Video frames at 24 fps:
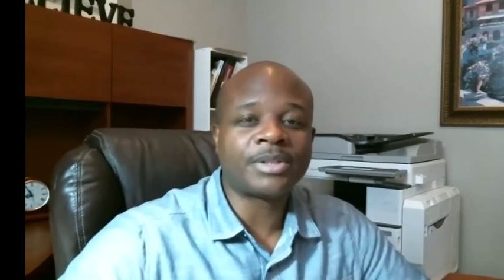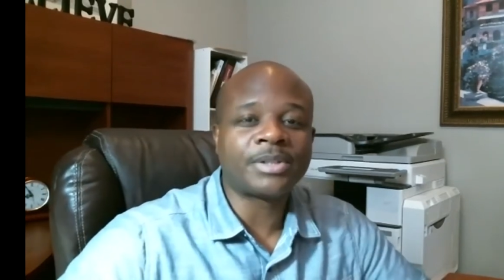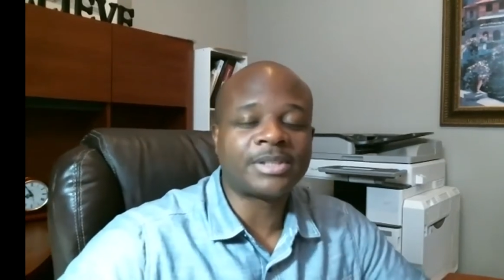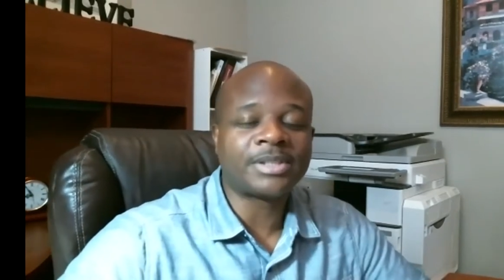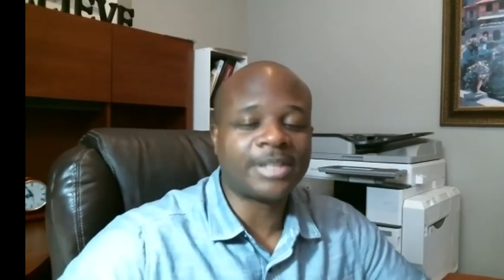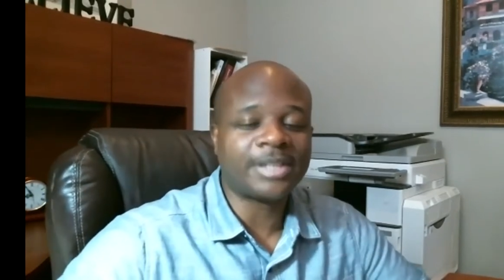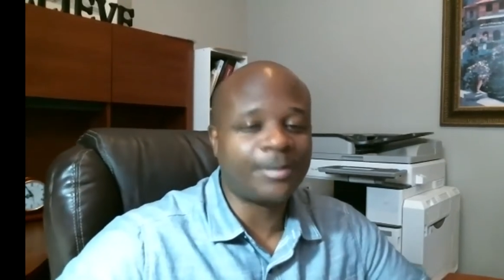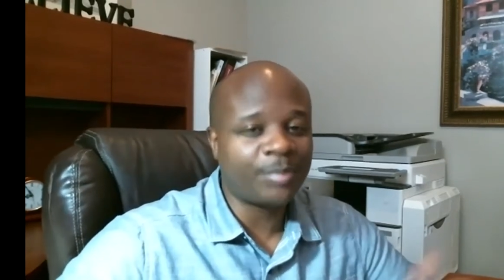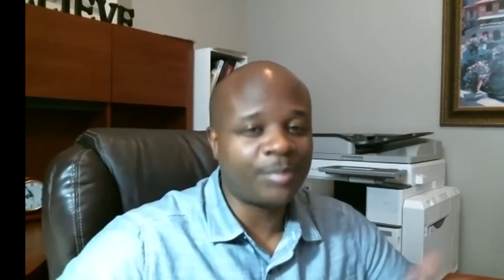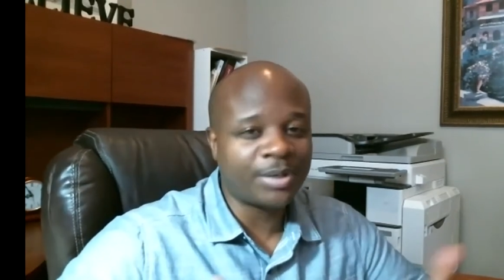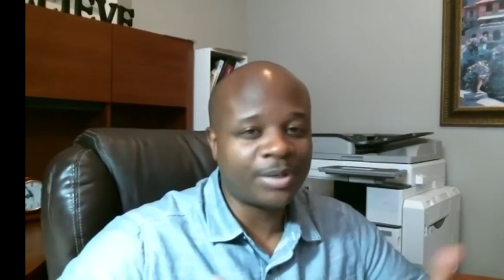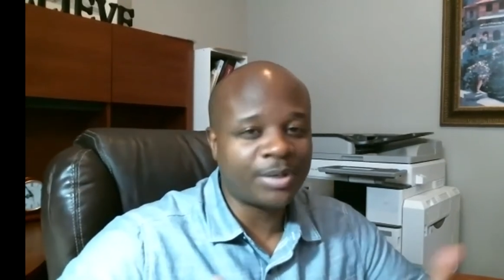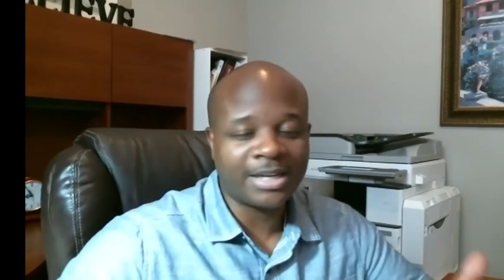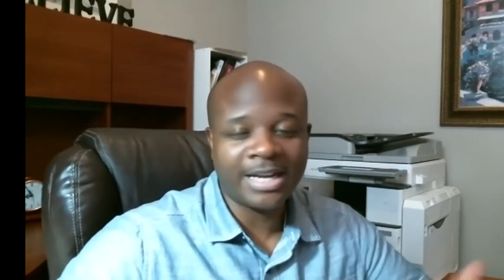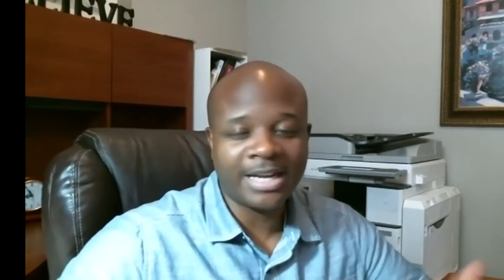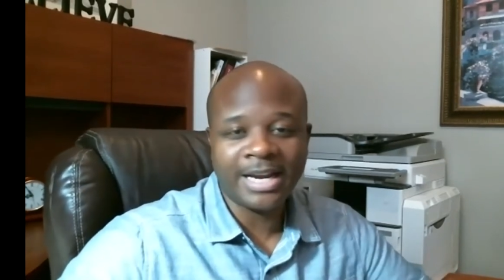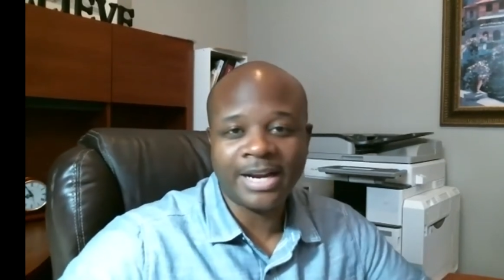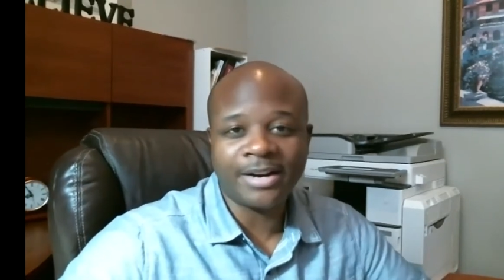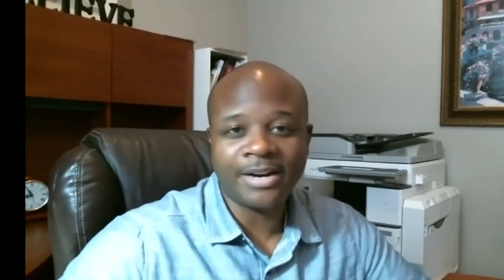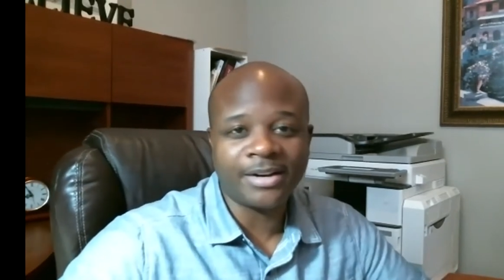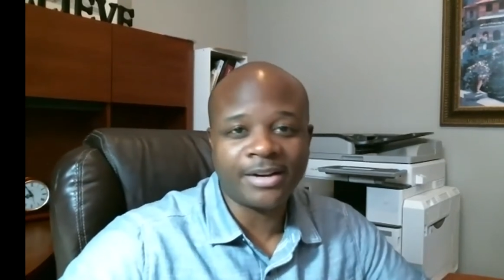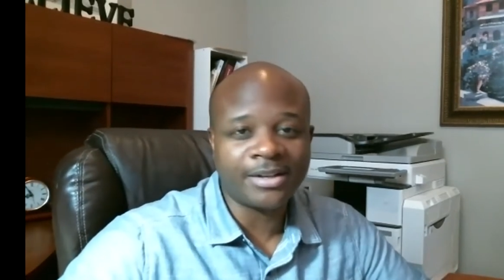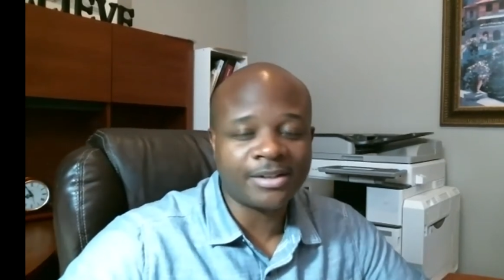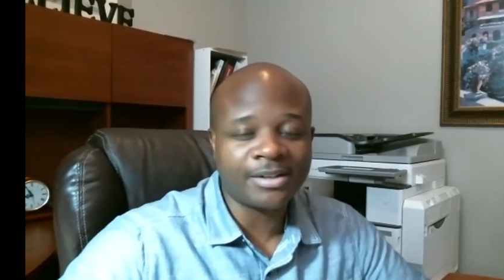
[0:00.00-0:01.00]
because I've been in the
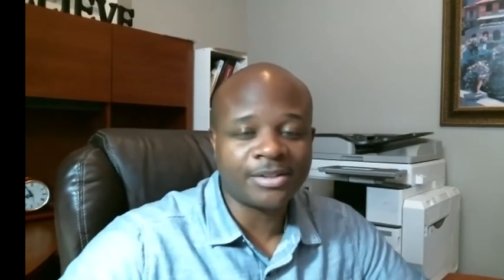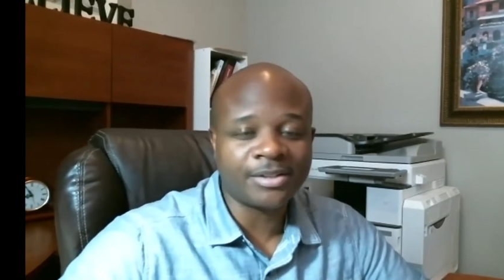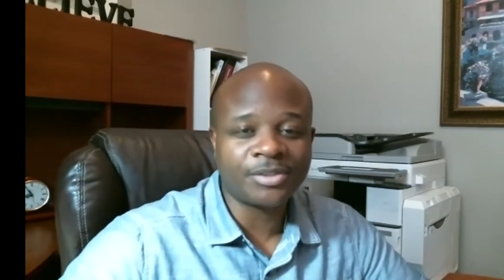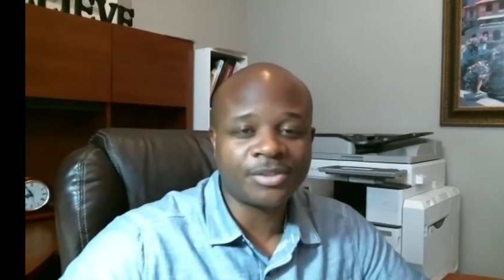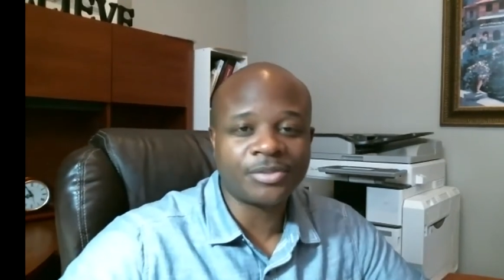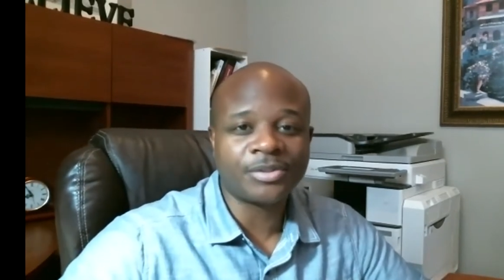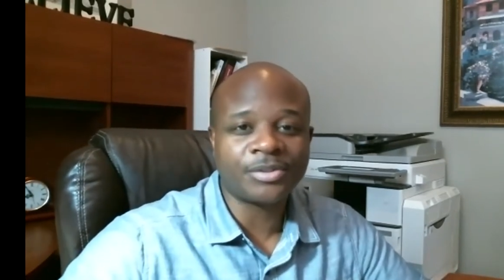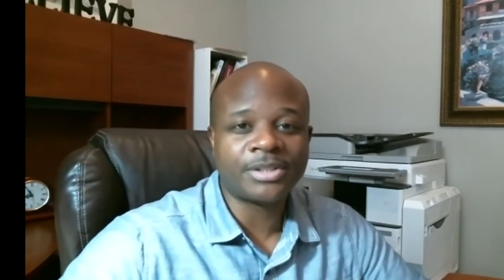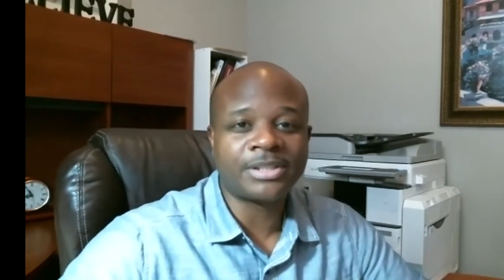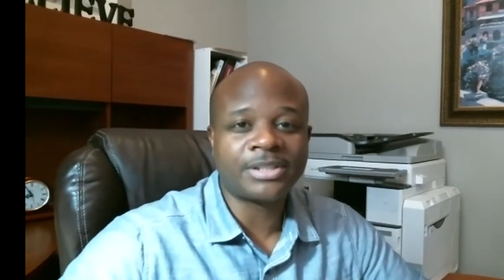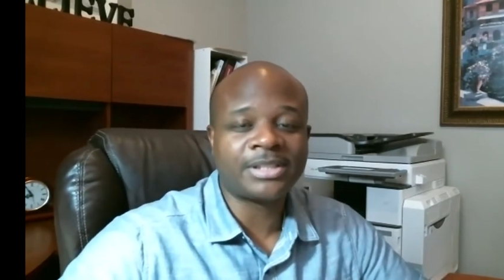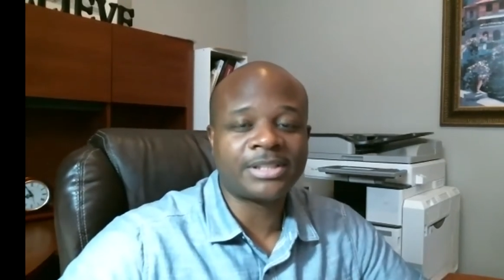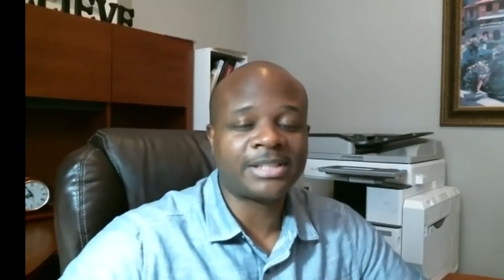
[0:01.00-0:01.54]
hair industry